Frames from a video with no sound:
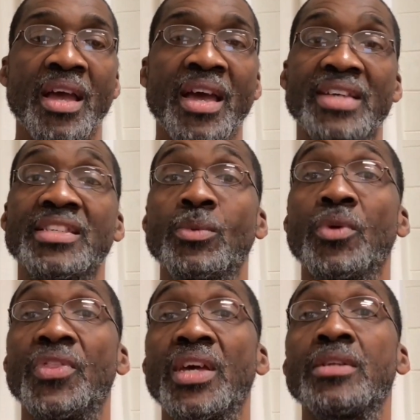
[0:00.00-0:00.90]
As he will
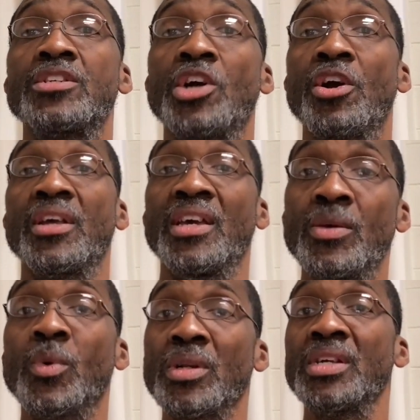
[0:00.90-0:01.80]
then turn
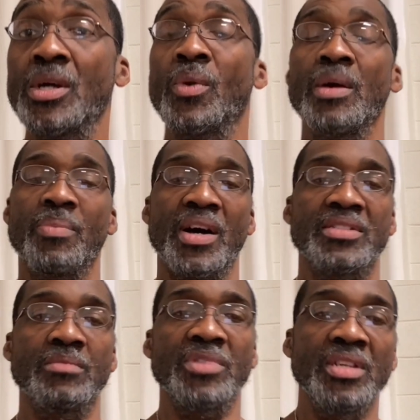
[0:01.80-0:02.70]
inwardly, quite
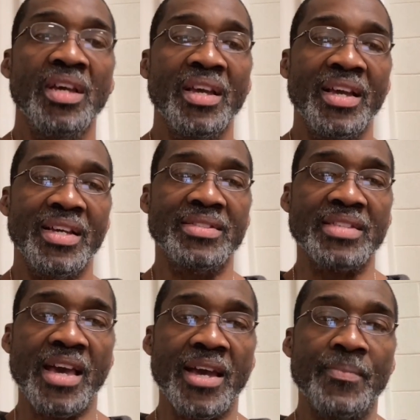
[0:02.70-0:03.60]
possibly, and
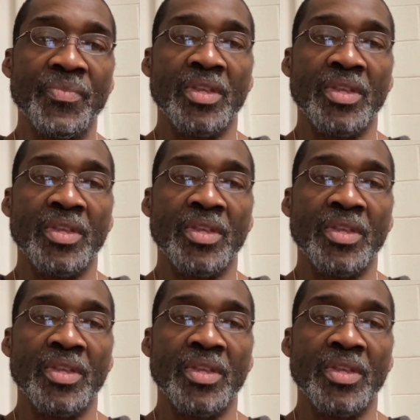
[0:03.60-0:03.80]
say,